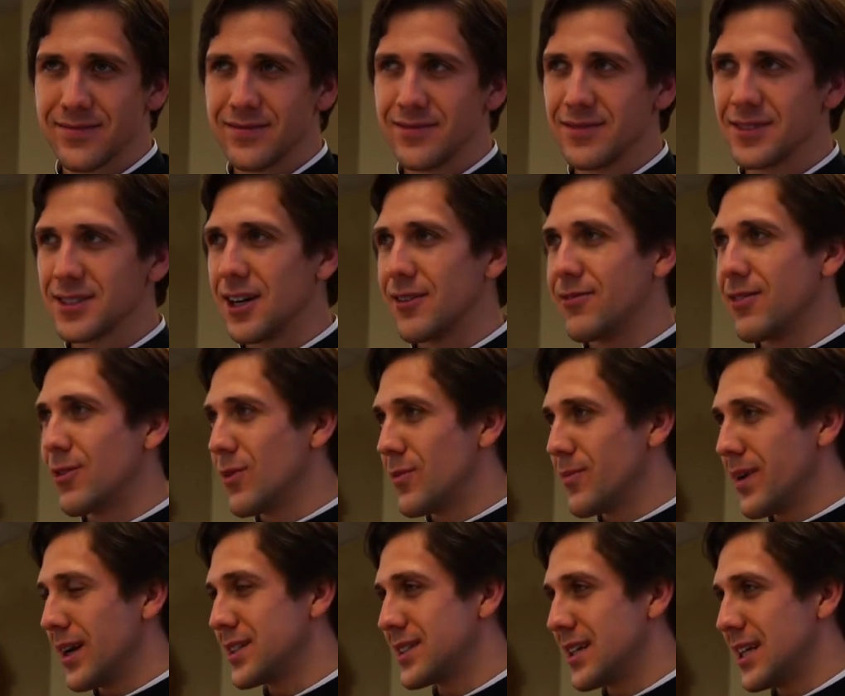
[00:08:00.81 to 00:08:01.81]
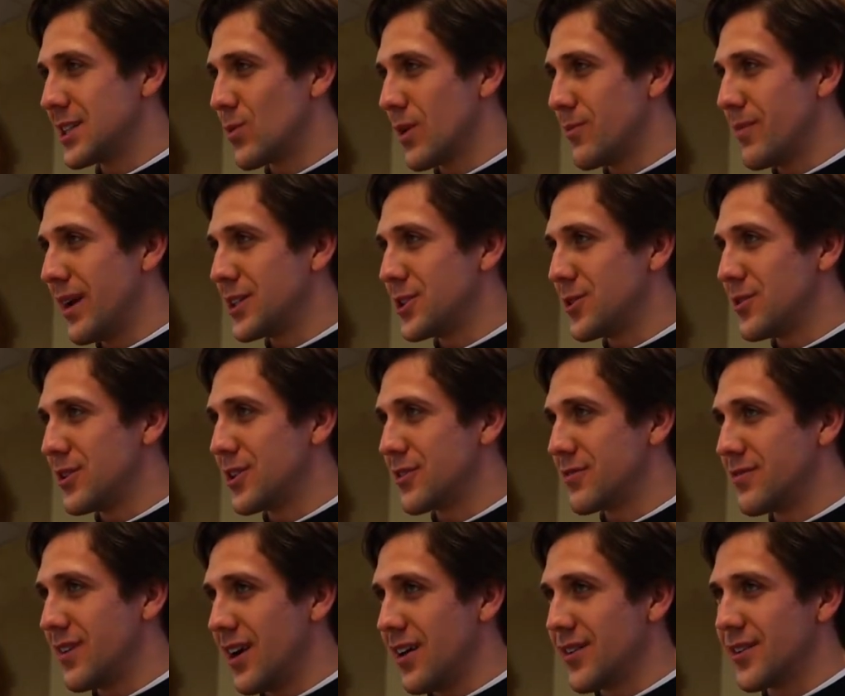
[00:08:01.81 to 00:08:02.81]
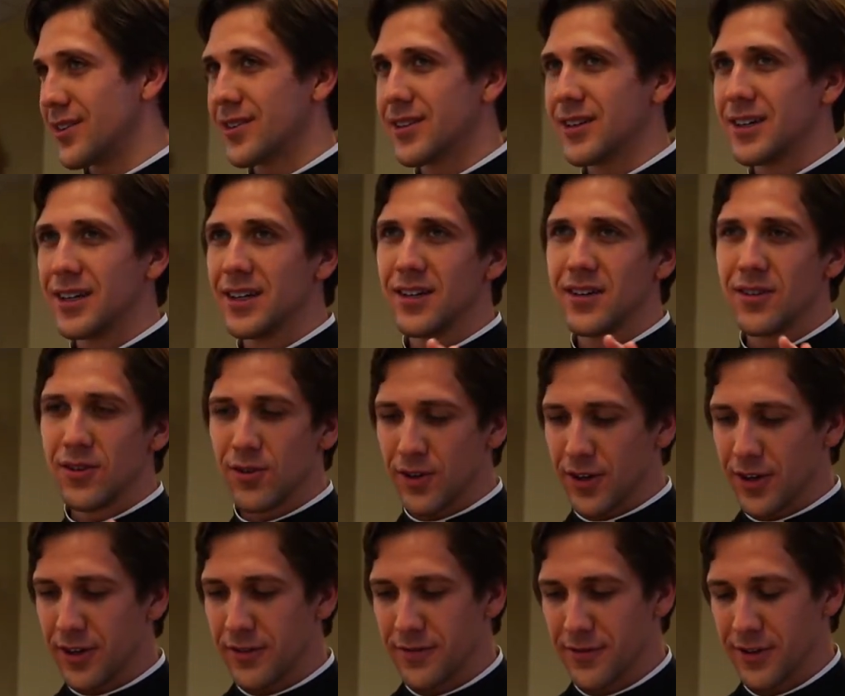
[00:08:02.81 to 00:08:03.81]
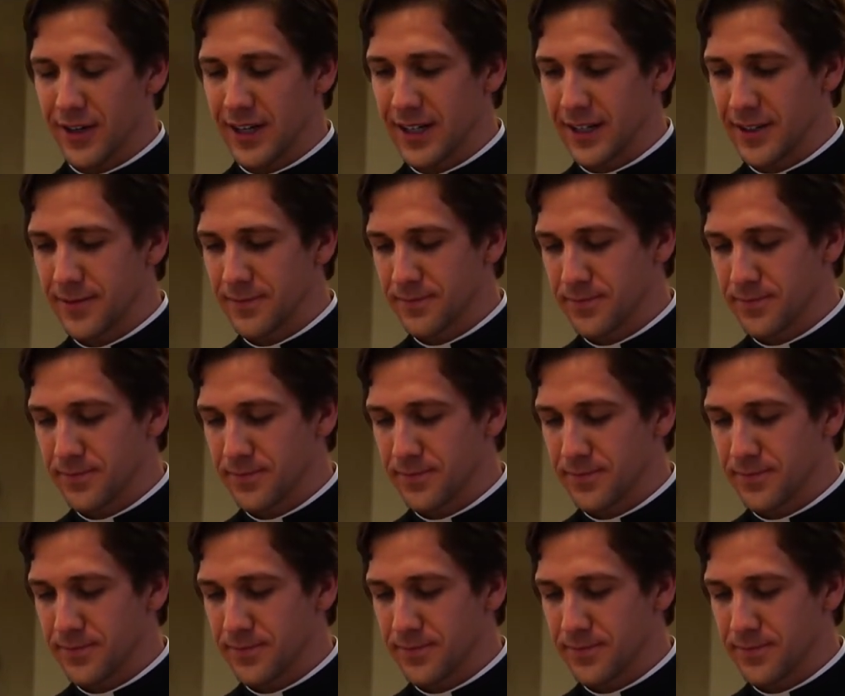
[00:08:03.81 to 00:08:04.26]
Suffering is what makes you a good father or a good friend.